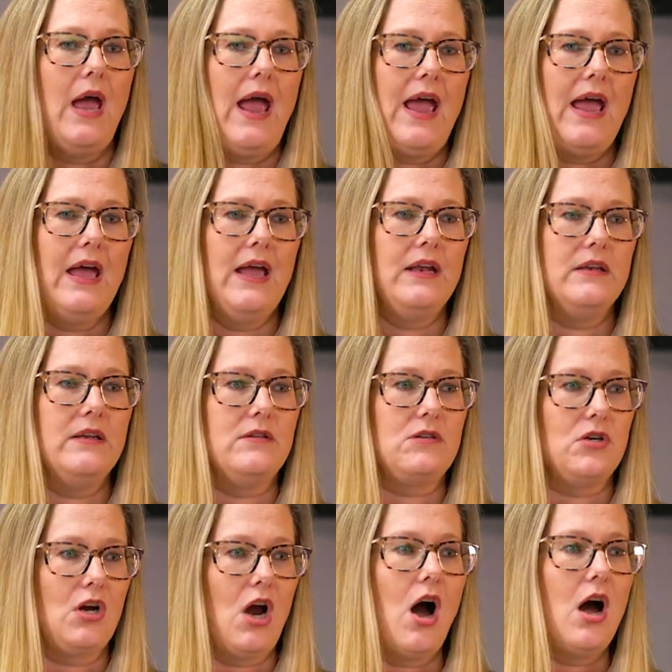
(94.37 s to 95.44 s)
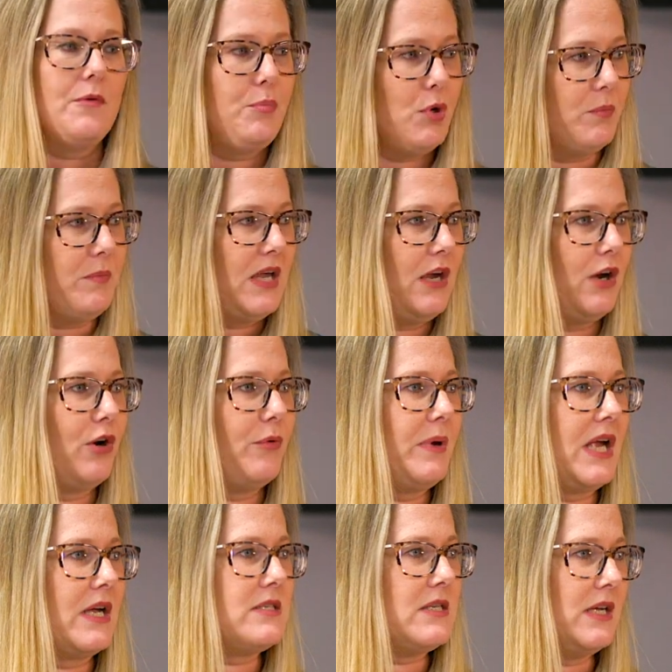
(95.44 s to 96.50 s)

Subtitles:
And God put me here because